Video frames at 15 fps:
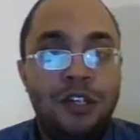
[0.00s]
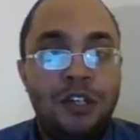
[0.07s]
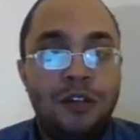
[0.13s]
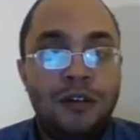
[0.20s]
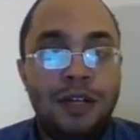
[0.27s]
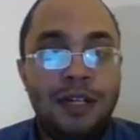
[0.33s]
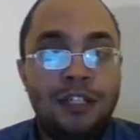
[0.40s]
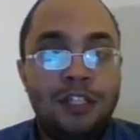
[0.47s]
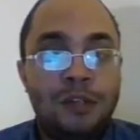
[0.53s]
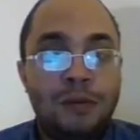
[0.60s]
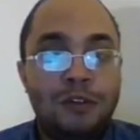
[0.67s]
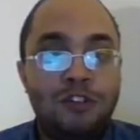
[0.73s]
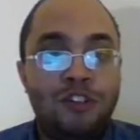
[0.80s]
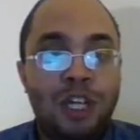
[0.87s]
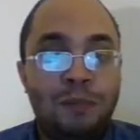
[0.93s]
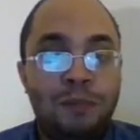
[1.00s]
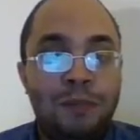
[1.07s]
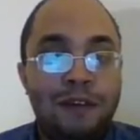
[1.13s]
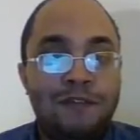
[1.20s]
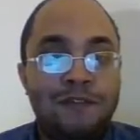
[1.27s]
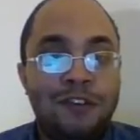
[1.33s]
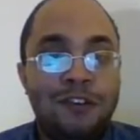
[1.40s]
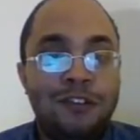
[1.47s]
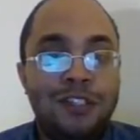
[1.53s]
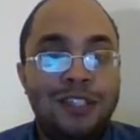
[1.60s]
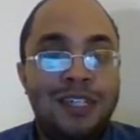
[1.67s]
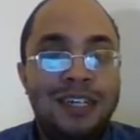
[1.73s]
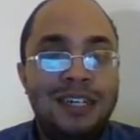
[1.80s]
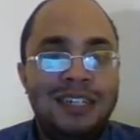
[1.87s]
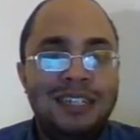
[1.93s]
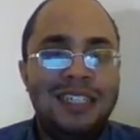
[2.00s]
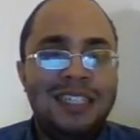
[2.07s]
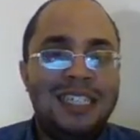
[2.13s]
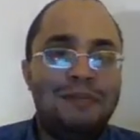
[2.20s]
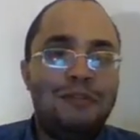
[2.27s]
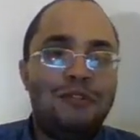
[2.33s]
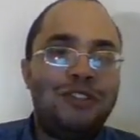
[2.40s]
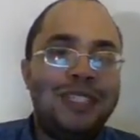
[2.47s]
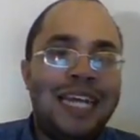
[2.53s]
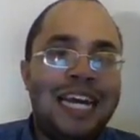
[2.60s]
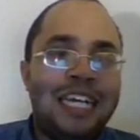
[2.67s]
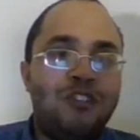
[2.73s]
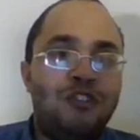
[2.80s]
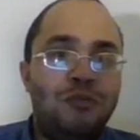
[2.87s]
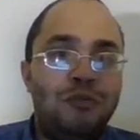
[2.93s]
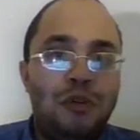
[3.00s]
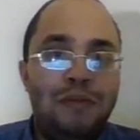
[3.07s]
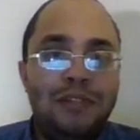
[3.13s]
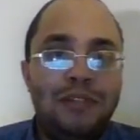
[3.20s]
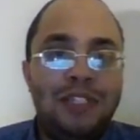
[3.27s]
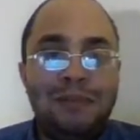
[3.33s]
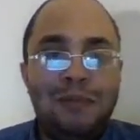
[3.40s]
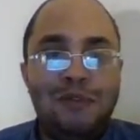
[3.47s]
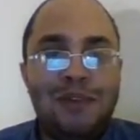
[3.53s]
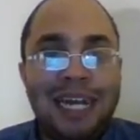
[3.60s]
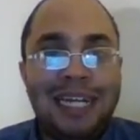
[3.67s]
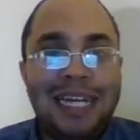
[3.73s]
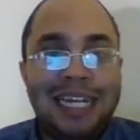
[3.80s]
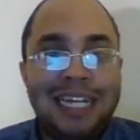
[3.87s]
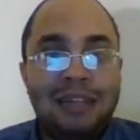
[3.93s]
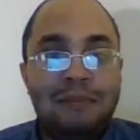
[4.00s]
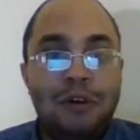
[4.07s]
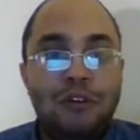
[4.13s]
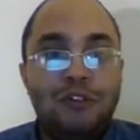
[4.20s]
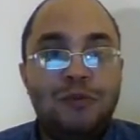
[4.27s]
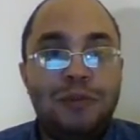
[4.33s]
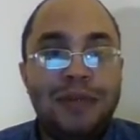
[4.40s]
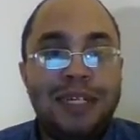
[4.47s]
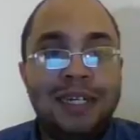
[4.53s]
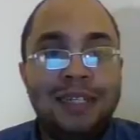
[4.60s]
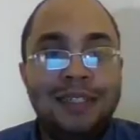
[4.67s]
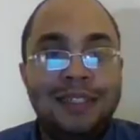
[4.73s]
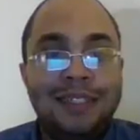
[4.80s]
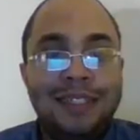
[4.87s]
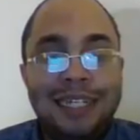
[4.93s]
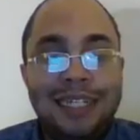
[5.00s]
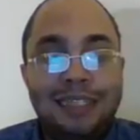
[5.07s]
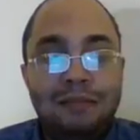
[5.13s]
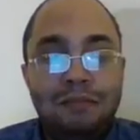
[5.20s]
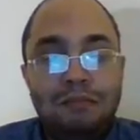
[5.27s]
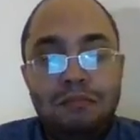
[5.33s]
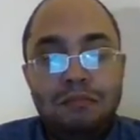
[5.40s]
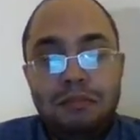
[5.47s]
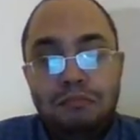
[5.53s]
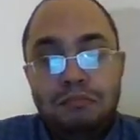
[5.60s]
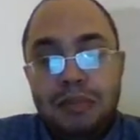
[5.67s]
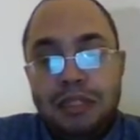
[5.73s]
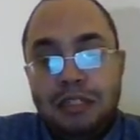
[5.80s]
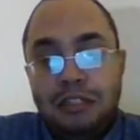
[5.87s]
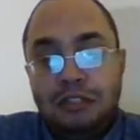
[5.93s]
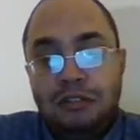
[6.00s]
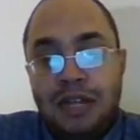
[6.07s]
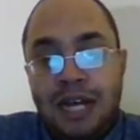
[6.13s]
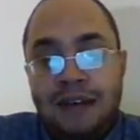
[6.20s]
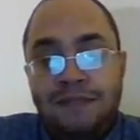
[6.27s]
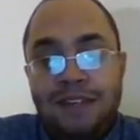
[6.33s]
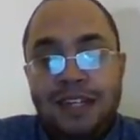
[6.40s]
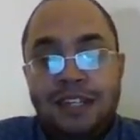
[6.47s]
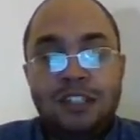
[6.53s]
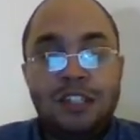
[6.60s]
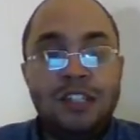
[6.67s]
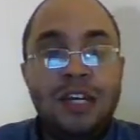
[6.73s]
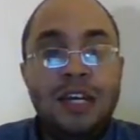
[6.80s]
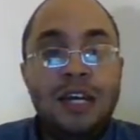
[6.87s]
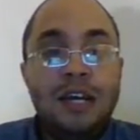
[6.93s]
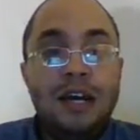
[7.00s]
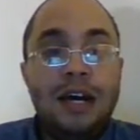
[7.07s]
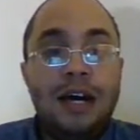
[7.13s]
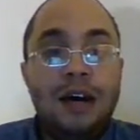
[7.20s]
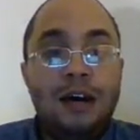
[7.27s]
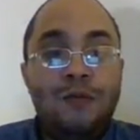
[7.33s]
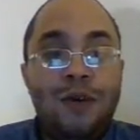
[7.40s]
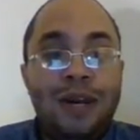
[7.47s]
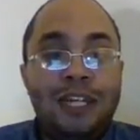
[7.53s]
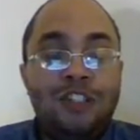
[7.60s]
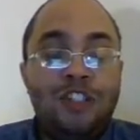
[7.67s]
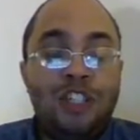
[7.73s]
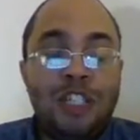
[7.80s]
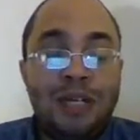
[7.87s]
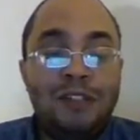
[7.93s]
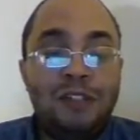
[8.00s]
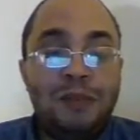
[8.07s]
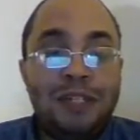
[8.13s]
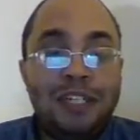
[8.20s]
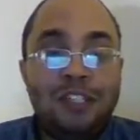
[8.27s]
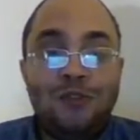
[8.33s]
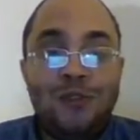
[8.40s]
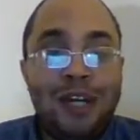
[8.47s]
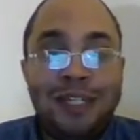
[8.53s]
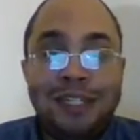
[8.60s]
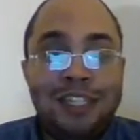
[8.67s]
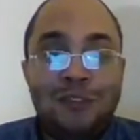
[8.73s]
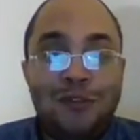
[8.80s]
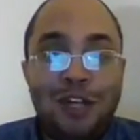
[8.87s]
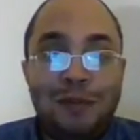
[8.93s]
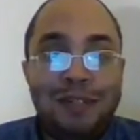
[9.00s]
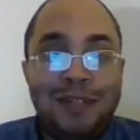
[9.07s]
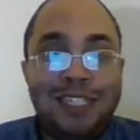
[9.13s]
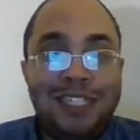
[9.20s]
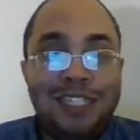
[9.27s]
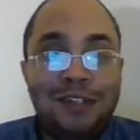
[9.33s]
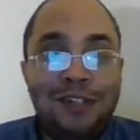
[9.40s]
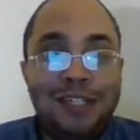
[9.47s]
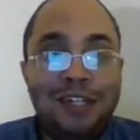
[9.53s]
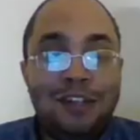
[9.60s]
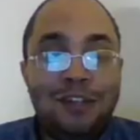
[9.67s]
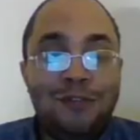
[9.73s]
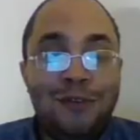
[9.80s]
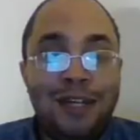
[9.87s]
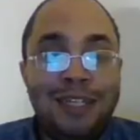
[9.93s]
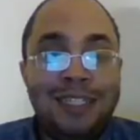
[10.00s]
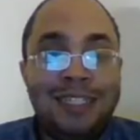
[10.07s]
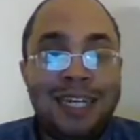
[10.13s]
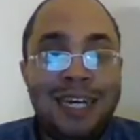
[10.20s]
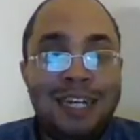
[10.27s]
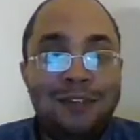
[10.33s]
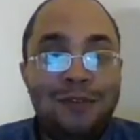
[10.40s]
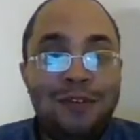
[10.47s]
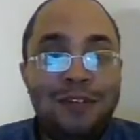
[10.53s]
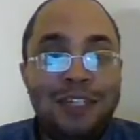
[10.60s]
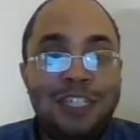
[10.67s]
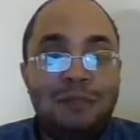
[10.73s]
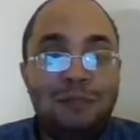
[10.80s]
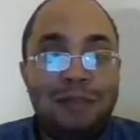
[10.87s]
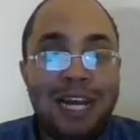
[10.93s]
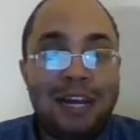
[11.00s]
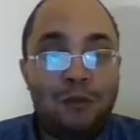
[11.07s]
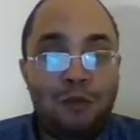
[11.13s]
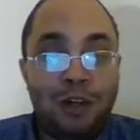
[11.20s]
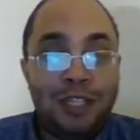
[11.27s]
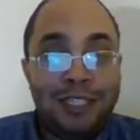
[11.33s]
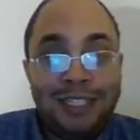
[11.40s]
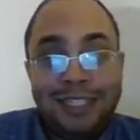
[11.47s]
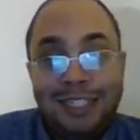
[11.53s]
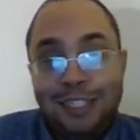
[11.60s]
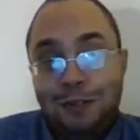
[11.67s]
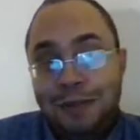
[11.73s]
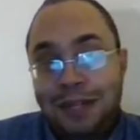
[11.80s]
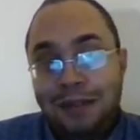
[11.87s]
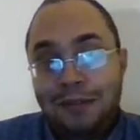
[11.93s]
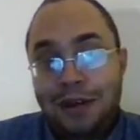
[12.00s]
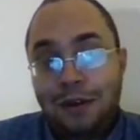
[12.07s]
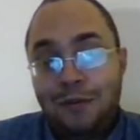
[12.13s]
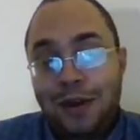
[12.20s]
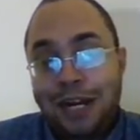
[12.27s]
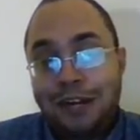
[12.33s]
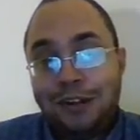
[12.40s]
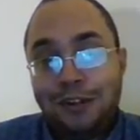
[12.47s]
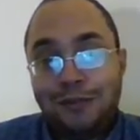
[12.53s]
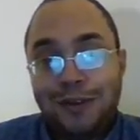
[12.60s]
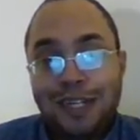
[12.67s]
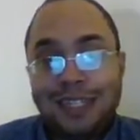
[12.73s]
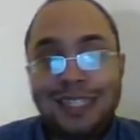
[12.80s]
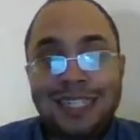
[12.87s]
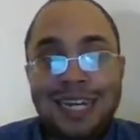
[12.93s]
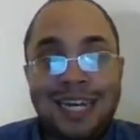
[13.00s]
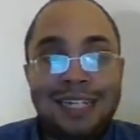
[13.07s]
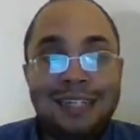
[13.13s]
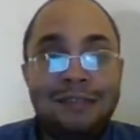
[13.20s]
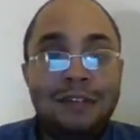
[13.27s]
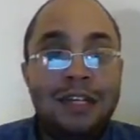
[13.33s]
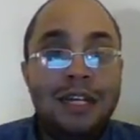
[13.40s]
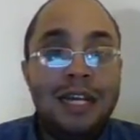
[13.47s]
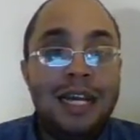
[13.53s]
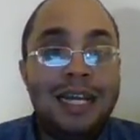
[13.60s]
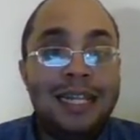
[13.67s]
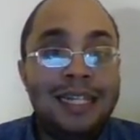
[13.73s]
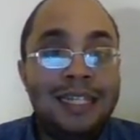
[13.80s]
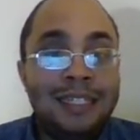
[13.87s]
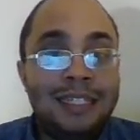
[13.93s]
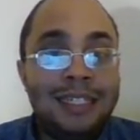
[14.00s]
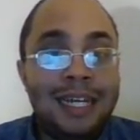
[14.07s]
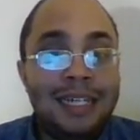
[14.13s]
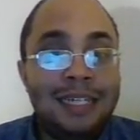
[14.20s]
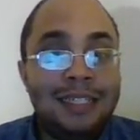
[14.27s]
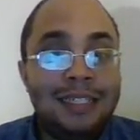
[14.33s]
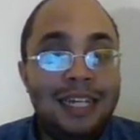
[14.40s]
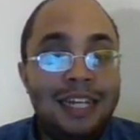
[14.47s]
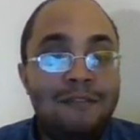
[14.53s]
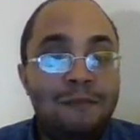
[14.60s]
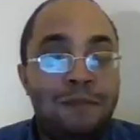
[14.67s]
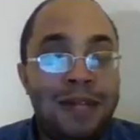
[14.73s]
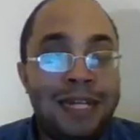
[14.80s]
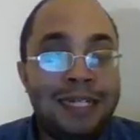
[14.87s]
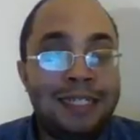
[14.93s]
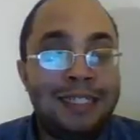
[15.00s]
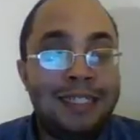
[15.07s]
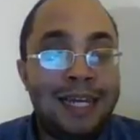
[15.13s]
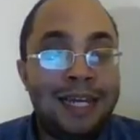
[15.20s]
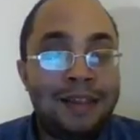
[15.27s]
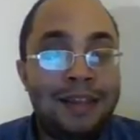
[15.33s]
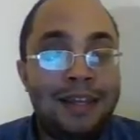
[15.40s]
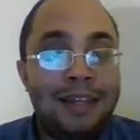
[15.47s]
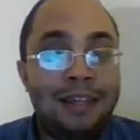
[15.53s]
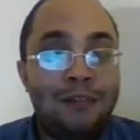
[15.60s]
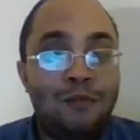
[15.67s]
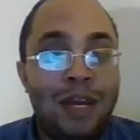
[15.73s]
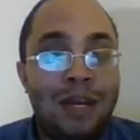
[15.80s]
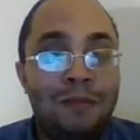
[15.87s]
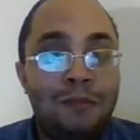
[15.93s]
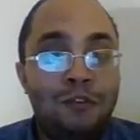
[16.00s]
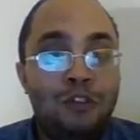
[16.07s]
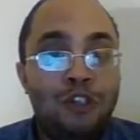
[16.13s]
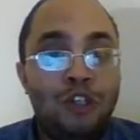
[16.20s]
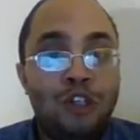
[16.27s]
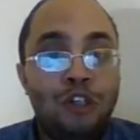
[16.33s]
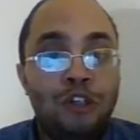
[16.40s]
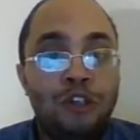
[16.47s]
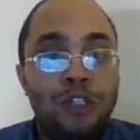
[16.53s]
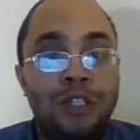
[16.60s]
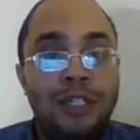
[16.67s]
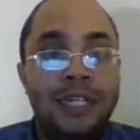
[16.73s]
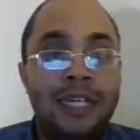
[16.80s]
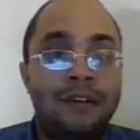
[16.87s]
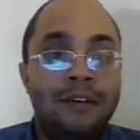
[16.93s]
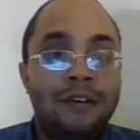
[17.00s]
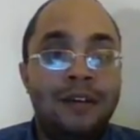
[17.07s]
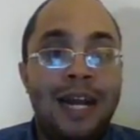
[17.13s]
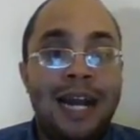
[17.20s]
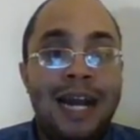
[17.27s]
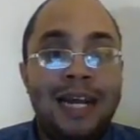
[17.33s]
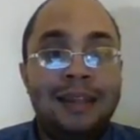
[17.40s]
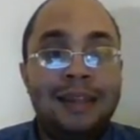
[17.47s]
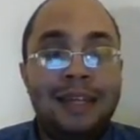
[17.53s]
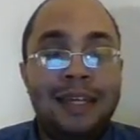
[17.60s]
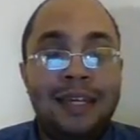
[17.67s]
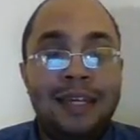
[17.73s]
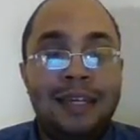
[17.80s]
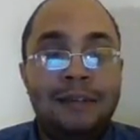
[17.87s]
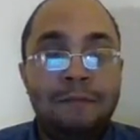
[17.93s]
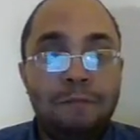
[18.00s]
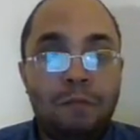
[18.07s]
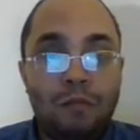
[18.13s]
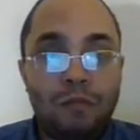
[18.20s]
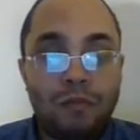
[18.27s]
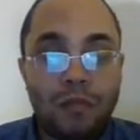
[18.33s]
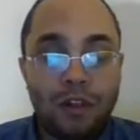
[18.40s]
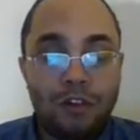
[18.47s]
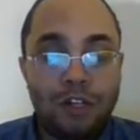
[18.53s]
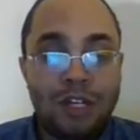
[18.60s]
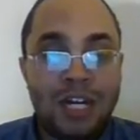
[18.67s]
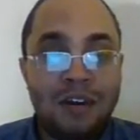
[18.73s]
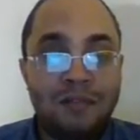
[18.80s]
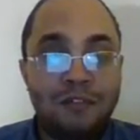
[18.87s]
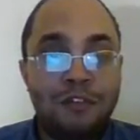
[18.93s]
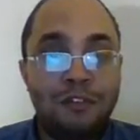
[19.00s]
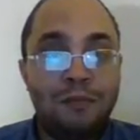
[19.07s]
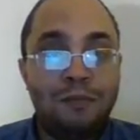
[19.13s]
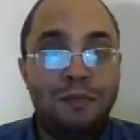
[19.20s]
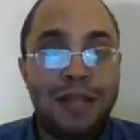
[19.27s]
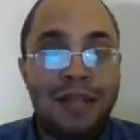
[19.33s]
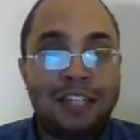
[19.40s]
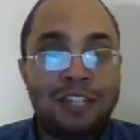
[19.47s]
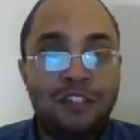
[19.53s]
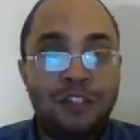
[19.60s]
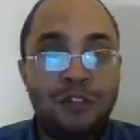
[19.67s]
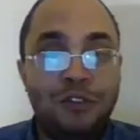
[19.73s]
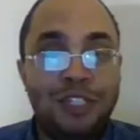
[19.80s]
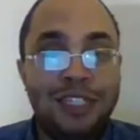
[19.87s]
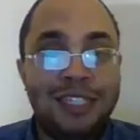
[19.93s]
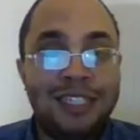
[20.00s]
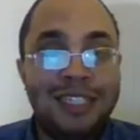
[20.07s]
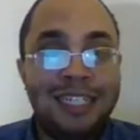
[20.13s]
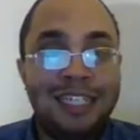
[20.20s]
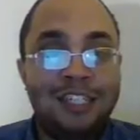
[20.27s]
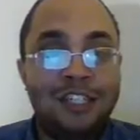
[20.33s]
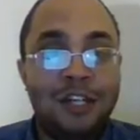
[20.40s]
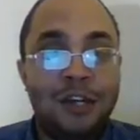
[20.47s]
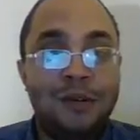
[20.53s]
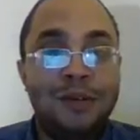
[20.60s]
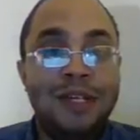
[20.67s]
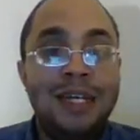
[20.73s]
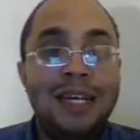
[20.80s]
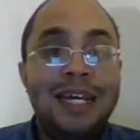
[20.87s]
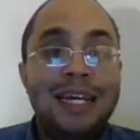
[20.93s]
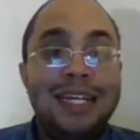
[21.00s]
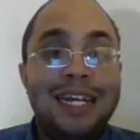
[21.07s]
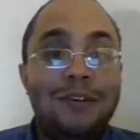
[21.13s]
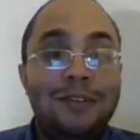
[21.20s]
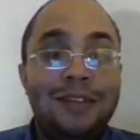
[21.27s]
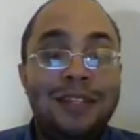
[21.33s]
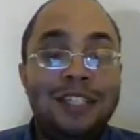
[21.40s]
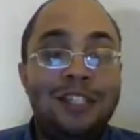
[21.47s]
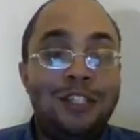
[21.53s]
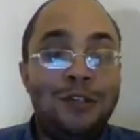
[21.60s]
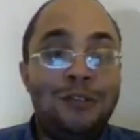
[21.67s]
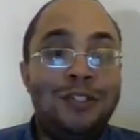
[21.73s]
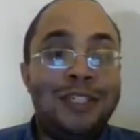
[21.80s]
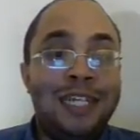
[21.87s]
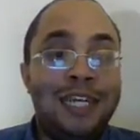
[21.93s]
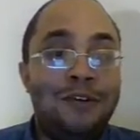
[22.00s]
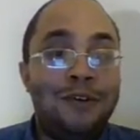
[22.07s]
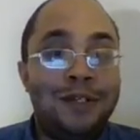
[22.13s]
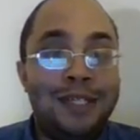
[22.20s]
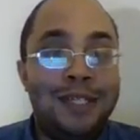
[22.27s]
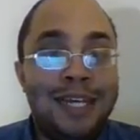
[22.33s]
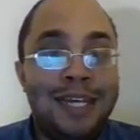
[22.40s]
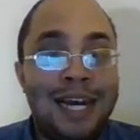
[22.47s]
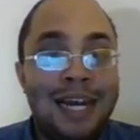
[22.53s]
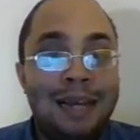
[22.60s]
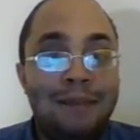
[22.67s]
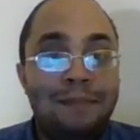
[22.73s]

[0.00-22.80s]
Alright, let's talk about jumping first. This is the most natural move. This is the move I like the most because it is obvious. White jumps because white doesn't want to be sealed in on the right side, whereas black wants to seal white on the right side. In this case, if black does nothing, then white will turn here at the to cover black's Q16 stone. Now, this stone is not going to die.